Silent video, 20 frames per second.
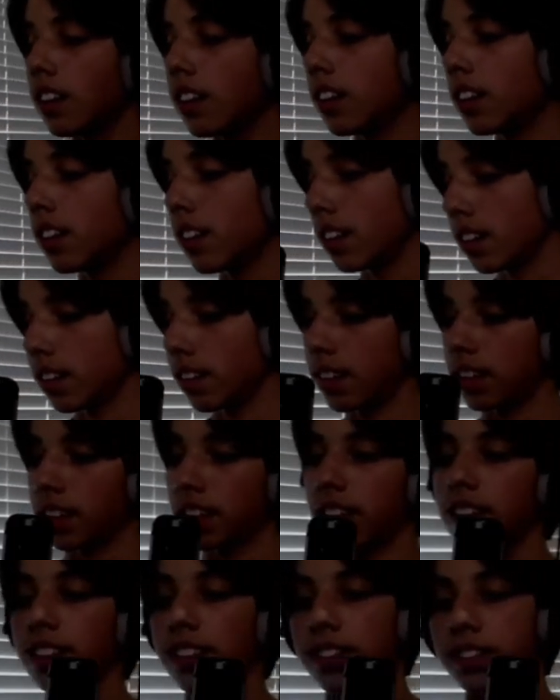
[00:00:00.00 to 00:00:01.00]
Okay,
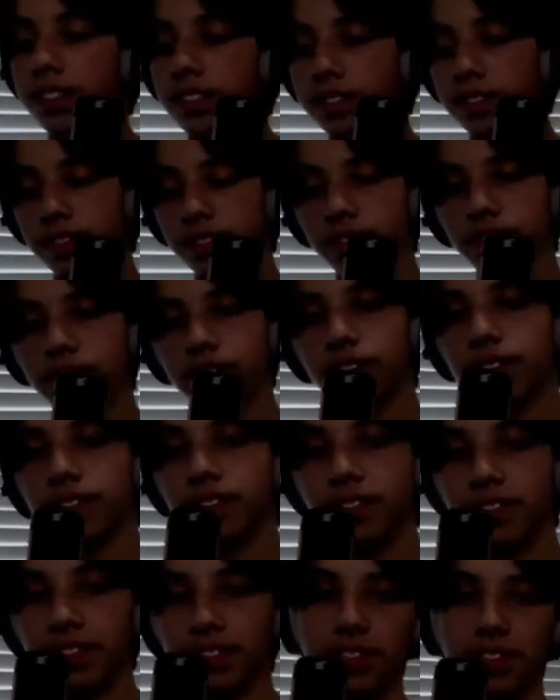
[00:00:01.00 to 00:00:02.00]
so during school, like
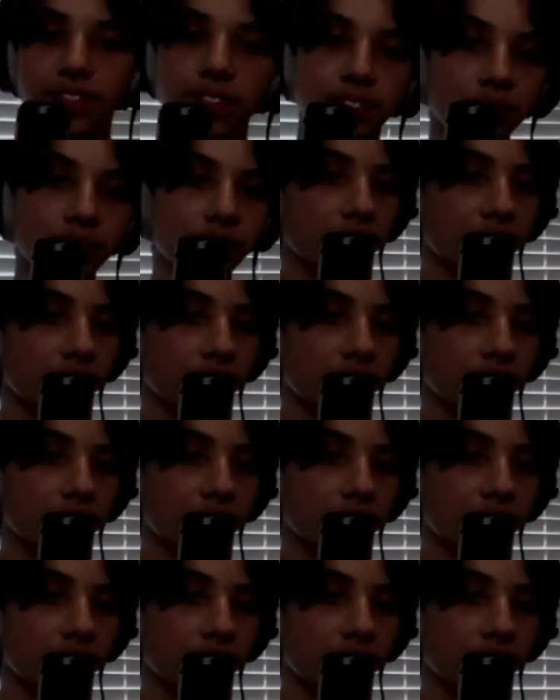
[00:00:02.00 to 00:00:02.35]
right before summer,